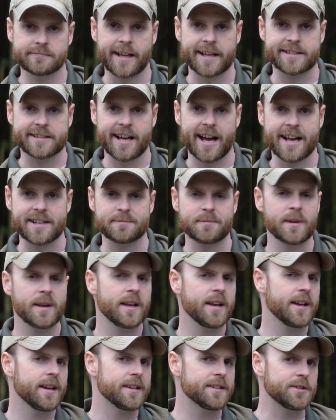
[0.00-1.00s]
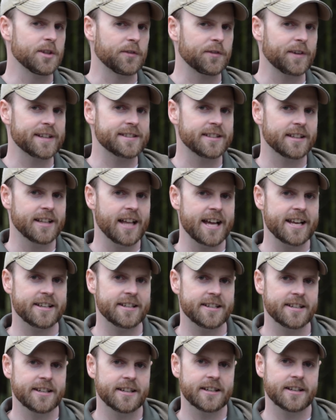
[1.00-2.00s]
Thanks, guys. Don't forget to
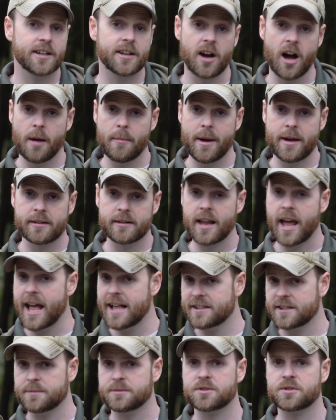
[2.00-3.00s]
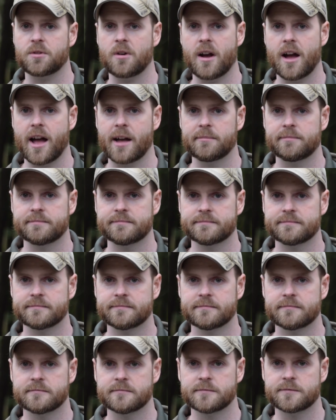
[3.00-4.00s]
like, comment, and subscribe
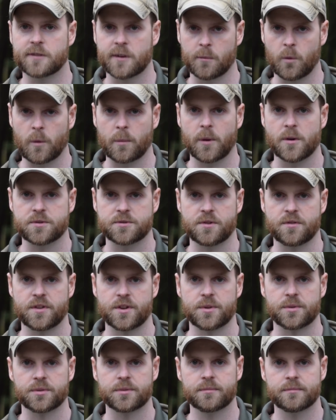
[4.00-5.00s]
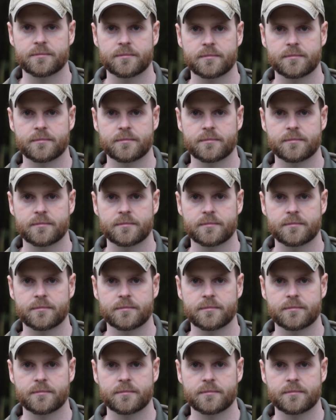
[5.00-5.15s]
for more Burst reviews.